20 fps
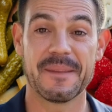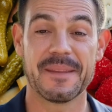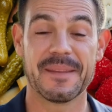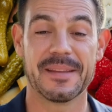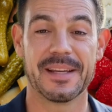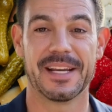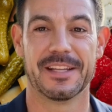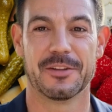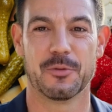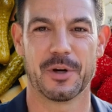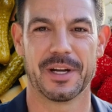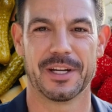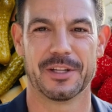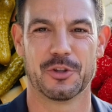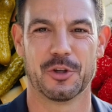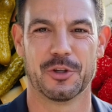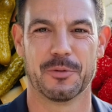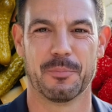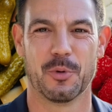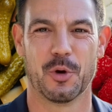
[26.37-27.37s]
That's why
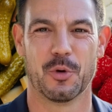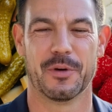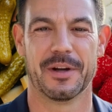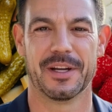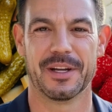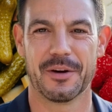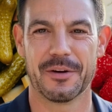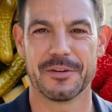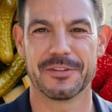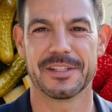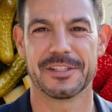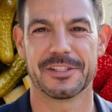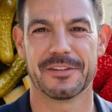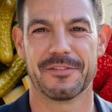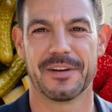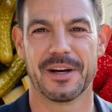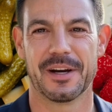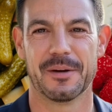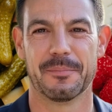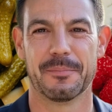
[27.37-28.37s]
good bone health and
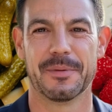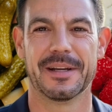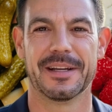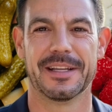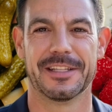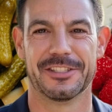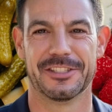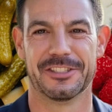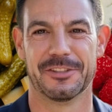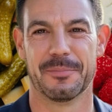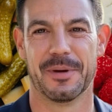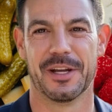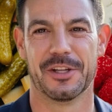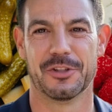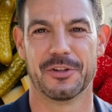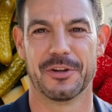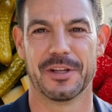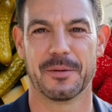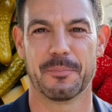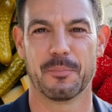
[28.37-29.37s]
development is
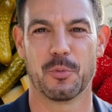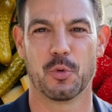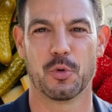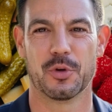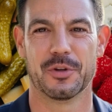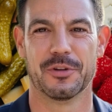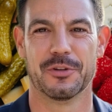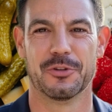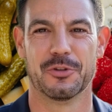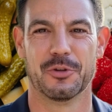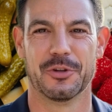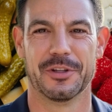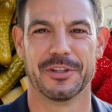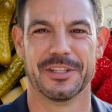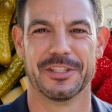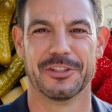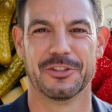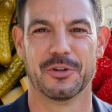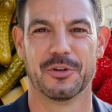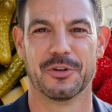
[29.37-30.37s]
especially important during
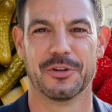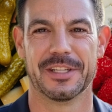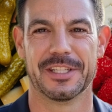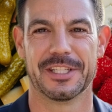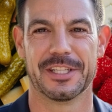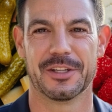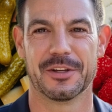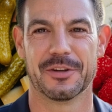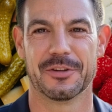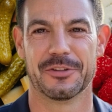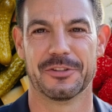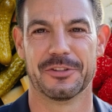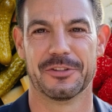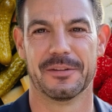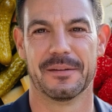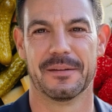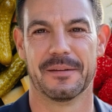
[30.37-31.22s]
these early years.